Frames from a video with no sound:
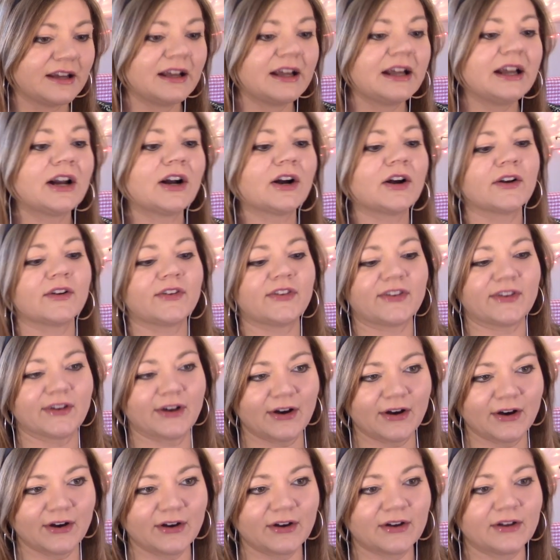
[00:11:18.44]
Her
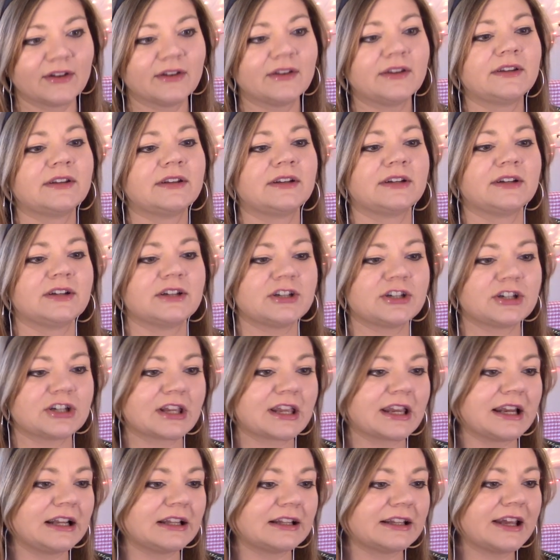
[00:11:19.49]
soul. She
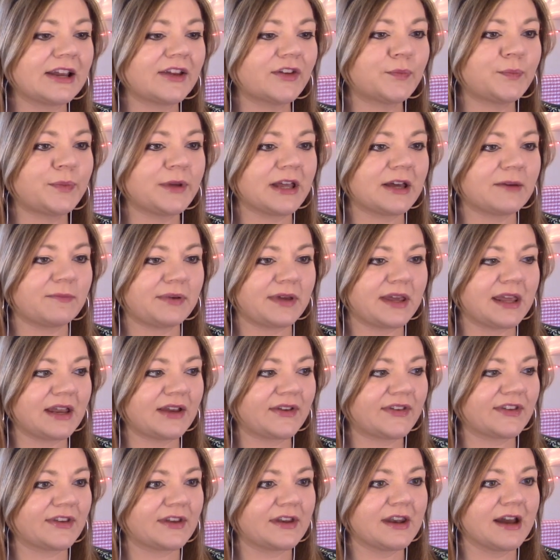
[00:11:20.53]
can at least be at
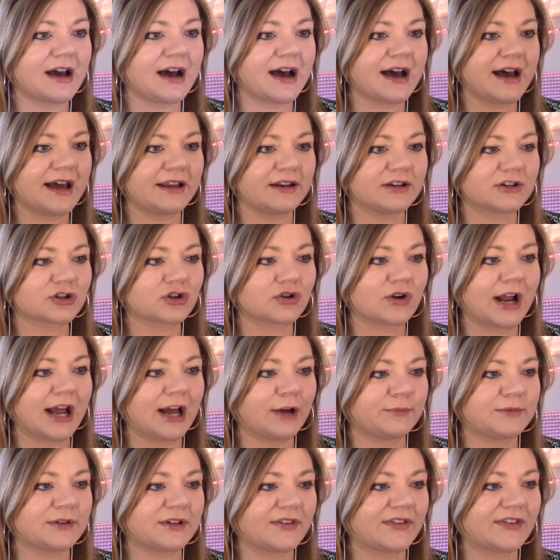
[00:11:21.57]
peace and not
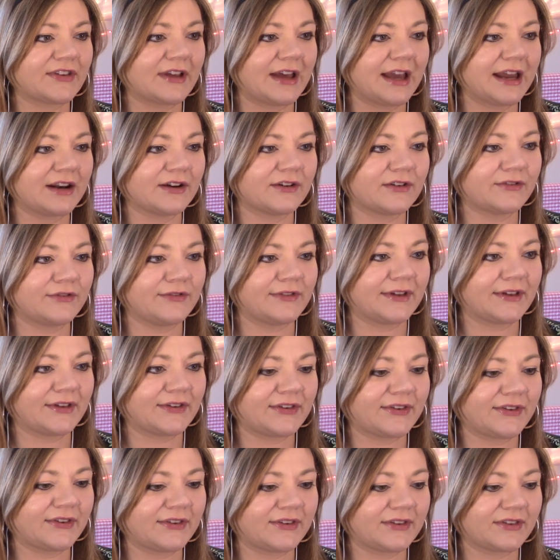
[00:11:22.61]
trapped inside of
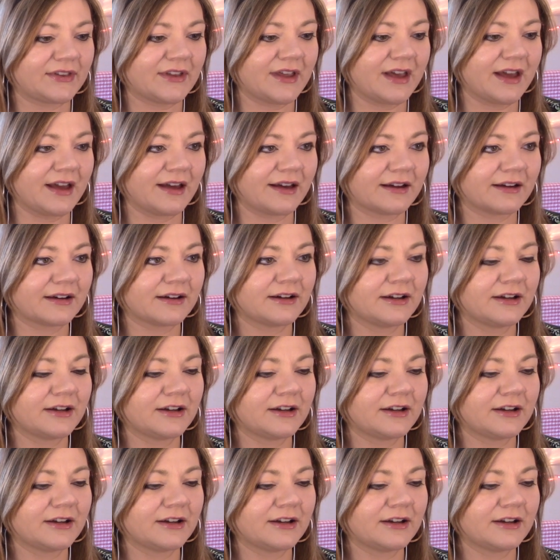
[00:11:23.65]
this thing.